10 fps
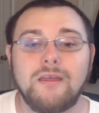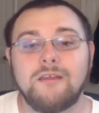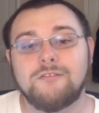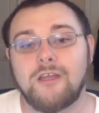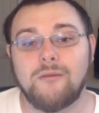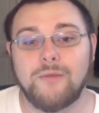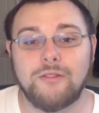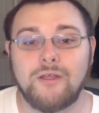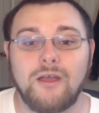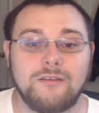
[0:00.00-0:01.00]
Check out my
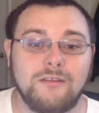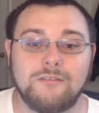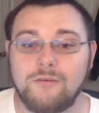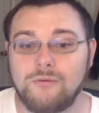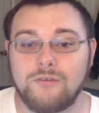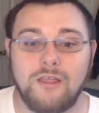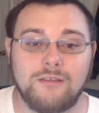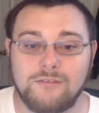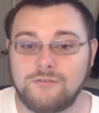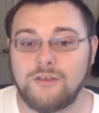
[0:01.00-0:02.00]
other content, see what you
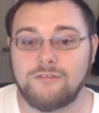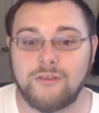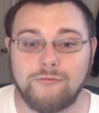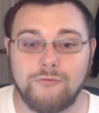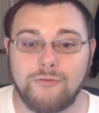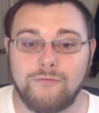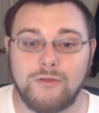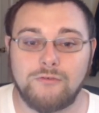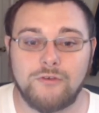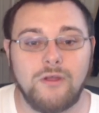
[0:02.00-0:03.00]
like, suggest things for the
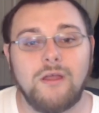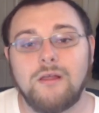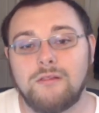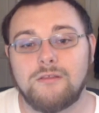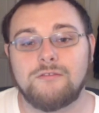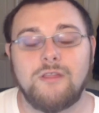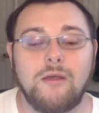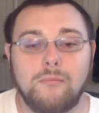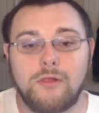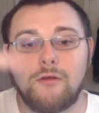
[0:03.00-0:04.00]
future. Links
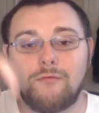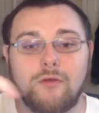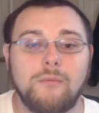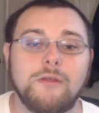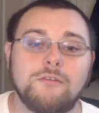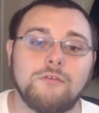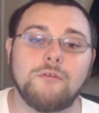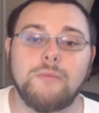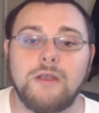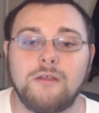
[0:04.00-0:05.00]
down below for all my
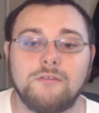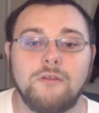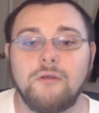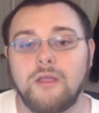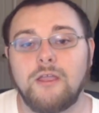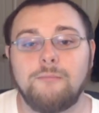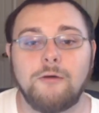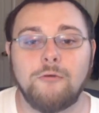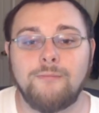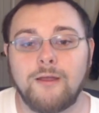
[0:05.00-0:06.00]
social media so you can keep
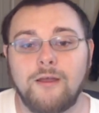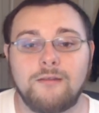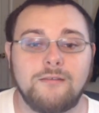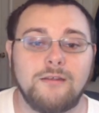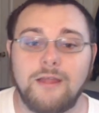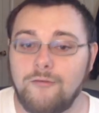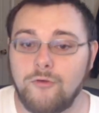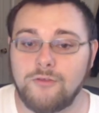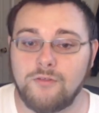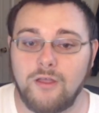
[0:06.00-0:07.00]
up with my content, have
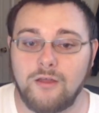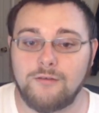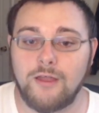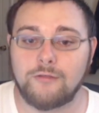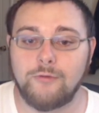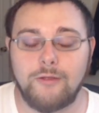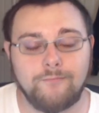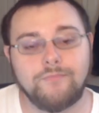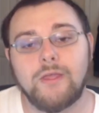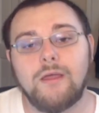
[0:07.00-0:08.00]
ways to contact me.
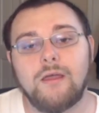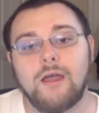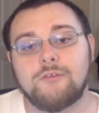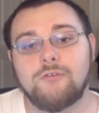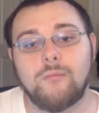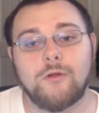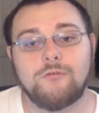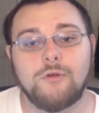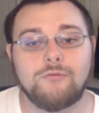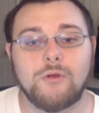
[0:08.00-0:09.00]
I stream on
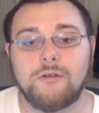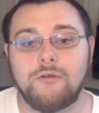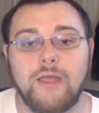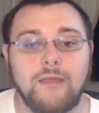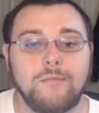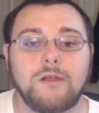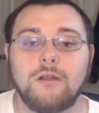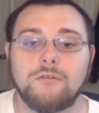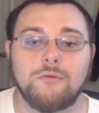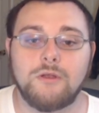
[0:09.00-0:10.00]
Twitch where I do gaming, and
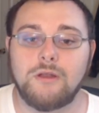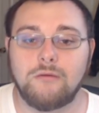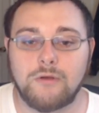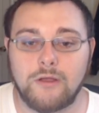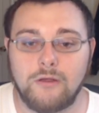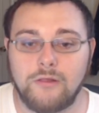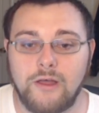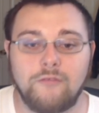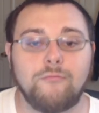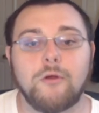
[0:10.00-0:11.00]
I'll tweet out when I go
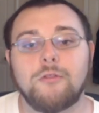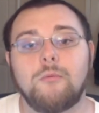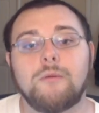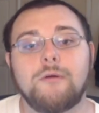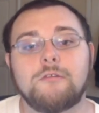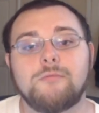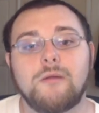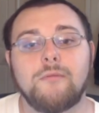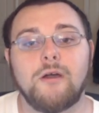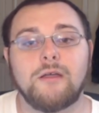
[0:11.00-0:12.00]
live. Part of the One Punch
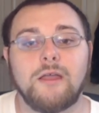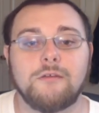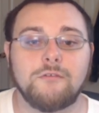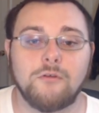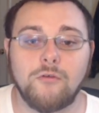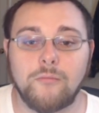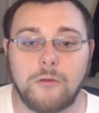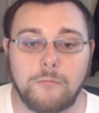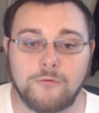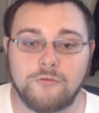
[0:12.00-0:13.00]
Man podcast on Grim
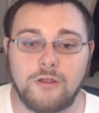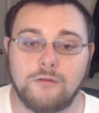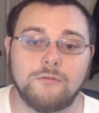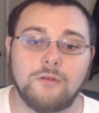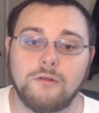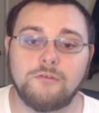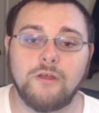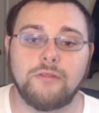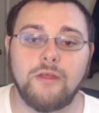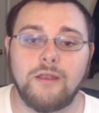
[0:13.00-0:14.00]
Reaper's channel, so go
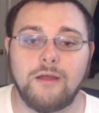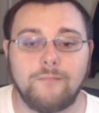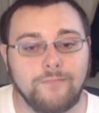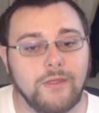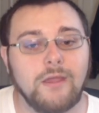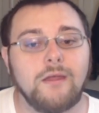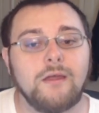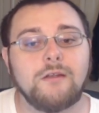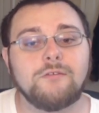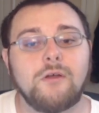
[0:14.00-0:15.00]
check that out.
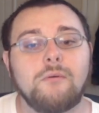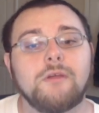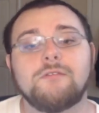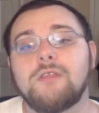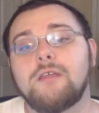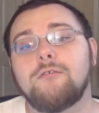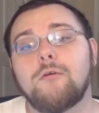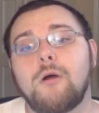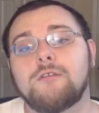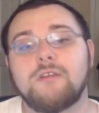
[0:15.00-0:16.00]
And as always, thank you for
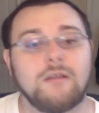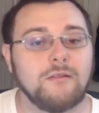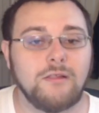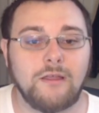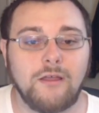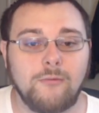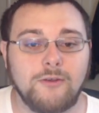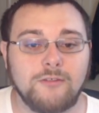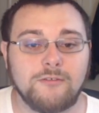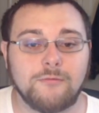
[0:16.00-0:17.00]
watching. Like, comment,
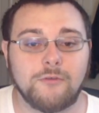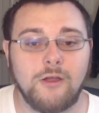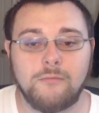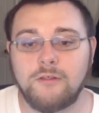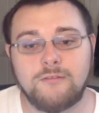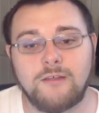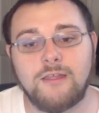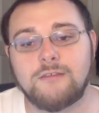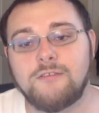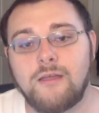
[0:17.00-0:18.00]
and subscribe. And until
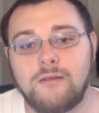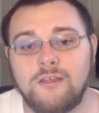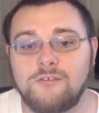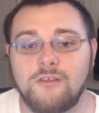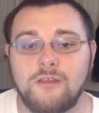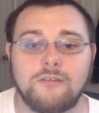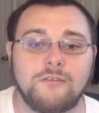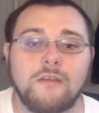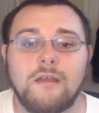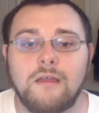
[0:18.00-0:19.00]
next time,
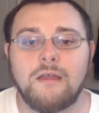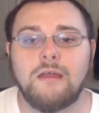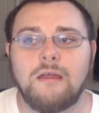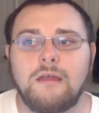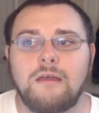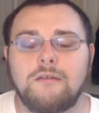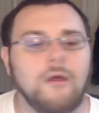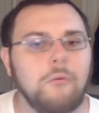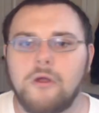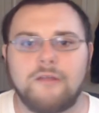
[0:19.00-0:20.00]
Kishlings,
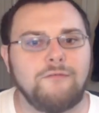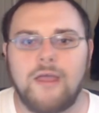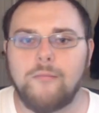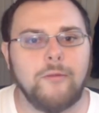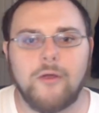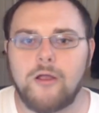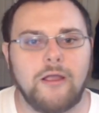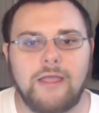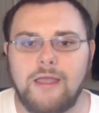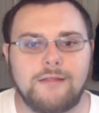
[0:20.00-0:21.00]
don't work at Family Burger,
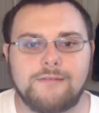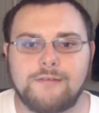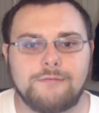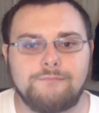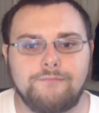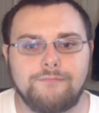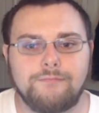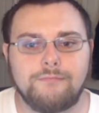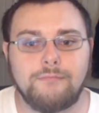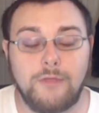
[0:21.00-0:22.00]
kids.
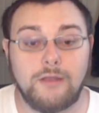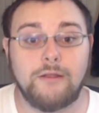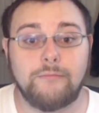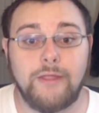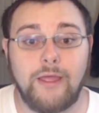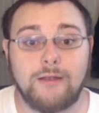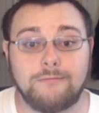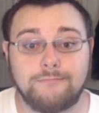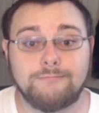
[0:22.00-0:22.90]
You end up dead.